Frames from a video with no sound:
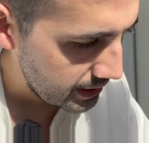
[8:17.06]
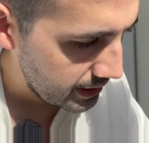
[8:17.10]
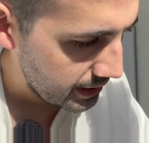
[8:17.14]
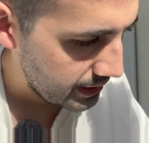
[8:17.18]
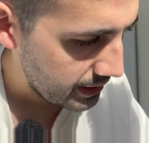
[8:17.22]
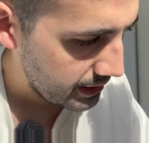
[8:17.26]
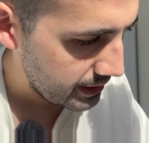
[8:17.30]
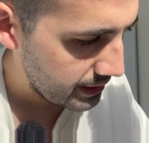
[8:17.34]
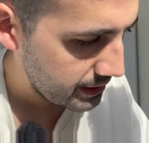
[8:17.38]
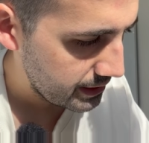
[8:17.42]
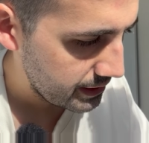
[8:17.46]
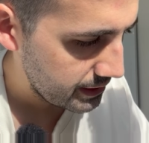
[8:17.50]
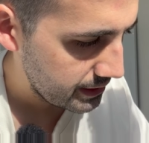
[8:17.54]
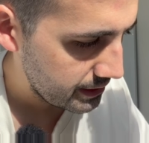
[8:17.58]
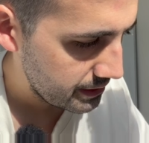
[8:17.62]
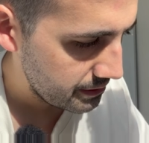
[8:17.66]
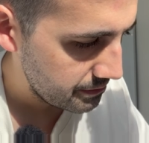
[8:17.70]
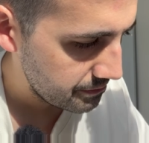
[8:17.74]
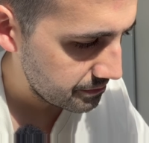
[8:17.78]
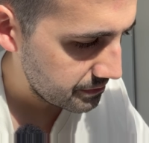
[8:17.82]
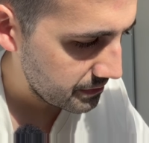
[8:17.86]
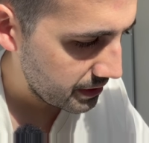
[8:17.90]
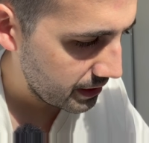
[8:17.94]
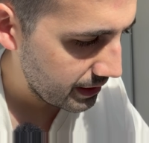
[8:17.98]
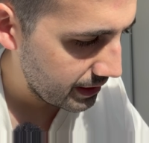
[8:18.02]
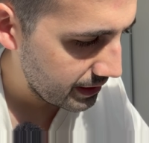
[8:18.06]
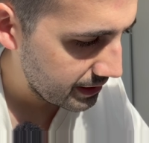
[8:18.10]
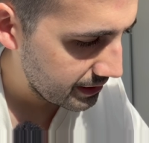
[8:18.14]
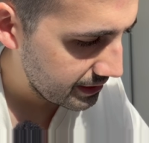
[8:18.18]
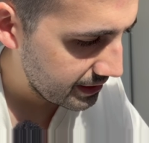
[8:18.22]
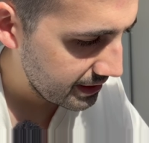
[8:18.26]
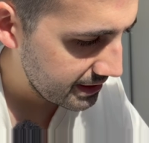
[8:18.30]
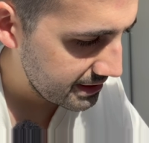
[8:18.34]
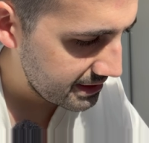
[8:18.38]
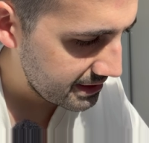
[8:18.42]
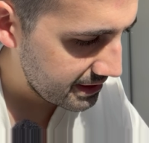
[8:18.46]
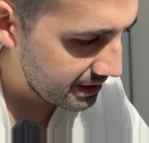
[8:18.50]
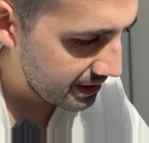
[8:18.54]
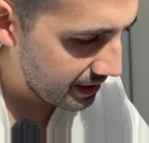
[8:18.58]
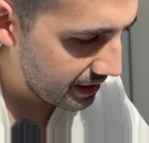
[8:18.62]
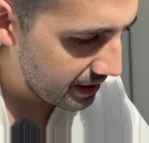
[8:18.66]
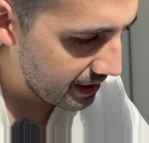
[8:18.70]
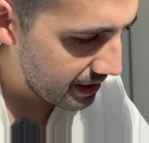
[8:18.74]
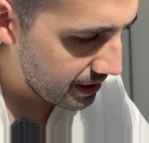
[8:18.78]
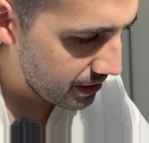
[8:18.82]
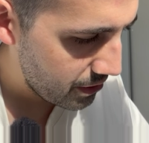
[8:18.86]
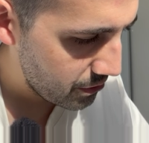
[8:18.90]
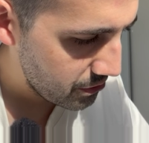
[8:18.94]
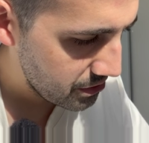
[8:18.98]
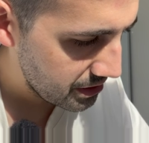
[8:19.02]
And this
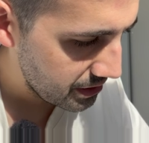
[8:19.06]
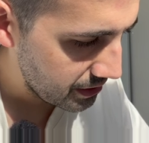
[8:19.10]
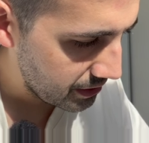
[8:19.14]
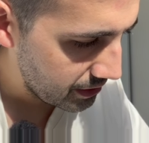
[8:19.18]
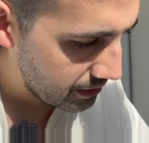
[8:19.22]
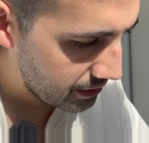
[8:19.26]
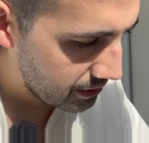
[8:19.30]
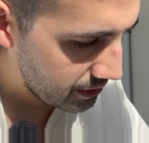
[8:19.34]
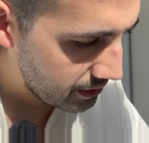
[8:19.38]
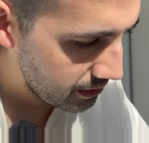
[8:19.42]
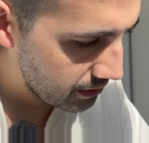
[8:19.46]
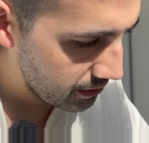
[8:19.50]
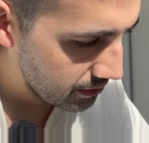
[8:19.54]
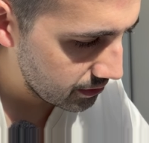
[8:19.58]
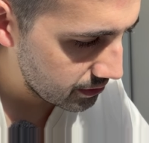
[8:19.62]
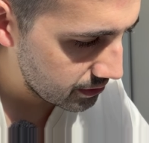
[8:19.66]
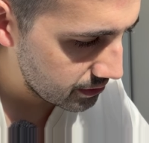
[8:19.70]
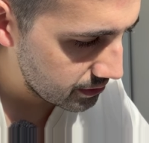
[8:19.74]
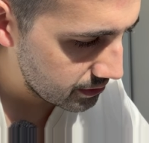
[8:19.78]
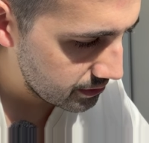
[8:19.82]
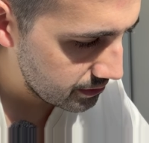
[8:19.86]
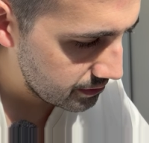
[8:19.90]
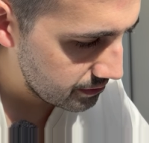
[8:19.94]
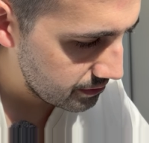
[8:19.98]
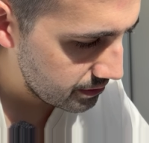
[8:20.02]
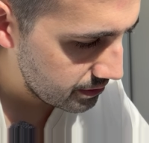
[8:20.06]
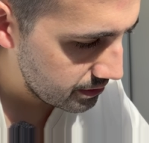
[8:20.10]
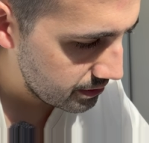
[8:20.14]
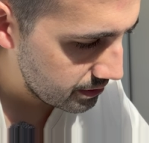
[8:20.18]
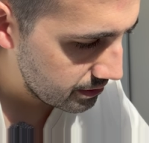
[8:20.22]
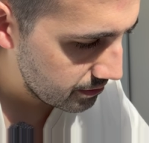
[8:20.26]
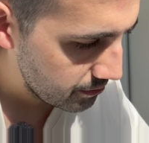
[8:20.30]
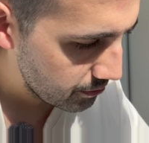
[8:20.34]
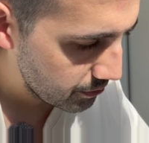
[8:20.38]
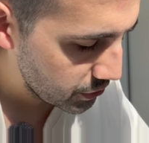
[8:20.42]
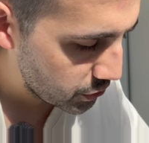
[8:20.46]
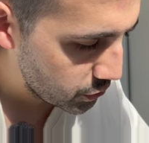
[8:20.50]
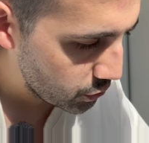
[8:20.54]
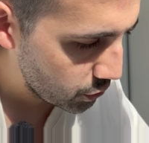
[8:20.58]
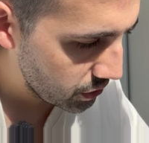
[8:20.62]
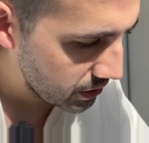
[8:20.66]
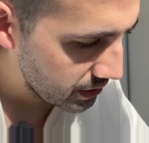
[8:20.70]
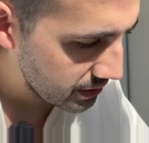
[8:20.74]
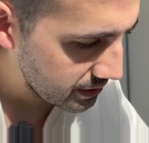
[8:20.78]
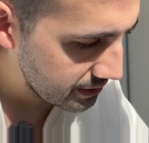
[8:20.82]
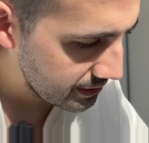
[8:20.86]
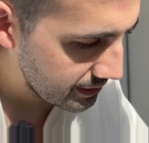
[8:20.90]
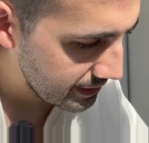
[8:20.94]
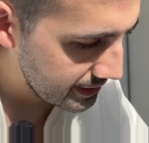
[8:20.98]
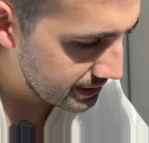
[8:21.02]
area here, between
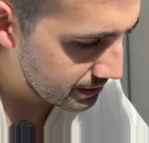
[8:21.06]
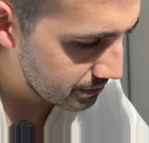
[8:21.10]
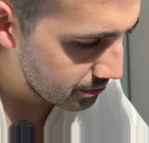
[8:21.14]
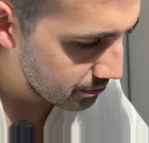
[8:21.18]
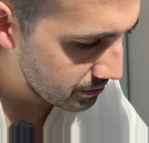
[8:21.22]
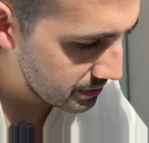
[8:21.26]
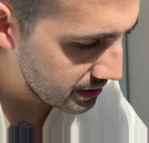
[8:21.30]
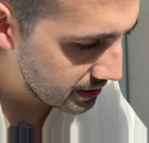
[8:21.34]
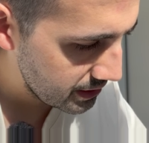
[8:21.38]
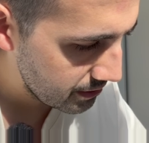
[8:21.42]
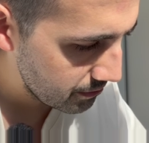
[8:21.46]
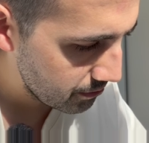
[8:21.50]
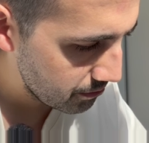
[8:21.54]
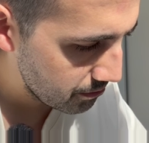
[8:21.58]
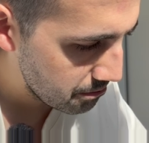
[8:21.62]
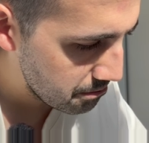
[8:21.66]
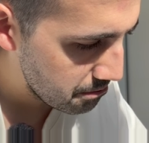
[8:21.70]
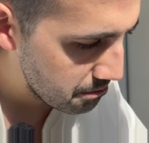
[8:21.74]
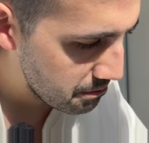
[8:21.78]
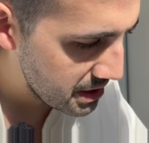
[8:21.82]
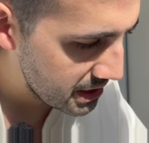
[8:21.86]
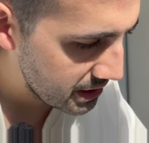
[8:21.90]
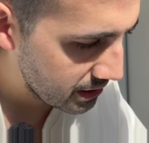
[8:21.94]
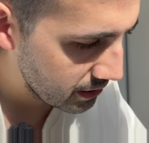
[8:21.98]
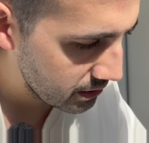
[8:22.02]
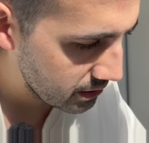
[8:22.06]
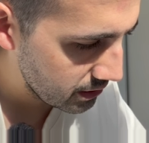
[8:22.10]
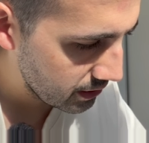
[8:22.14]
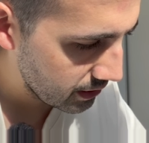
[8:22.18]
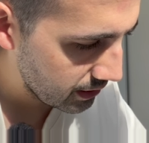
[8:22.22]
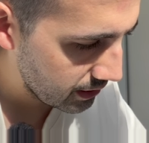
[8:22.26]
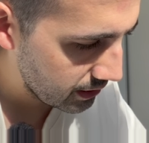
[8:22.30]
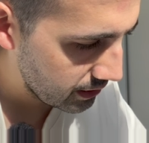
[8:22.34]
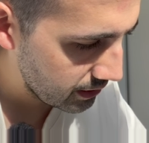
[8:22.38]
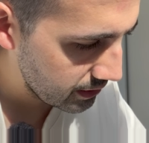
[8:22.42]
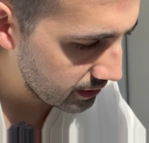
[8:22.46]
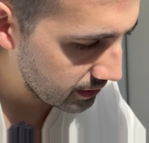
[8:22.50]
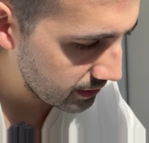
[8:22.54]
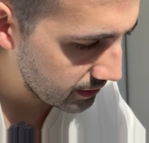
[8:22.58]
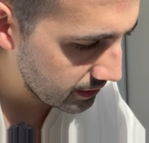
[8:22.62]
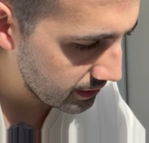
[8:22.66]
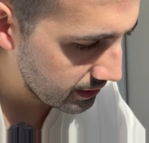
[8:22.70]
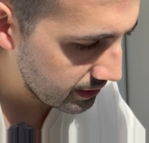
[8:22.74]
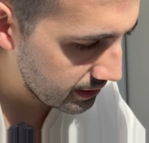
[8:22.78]
this middle line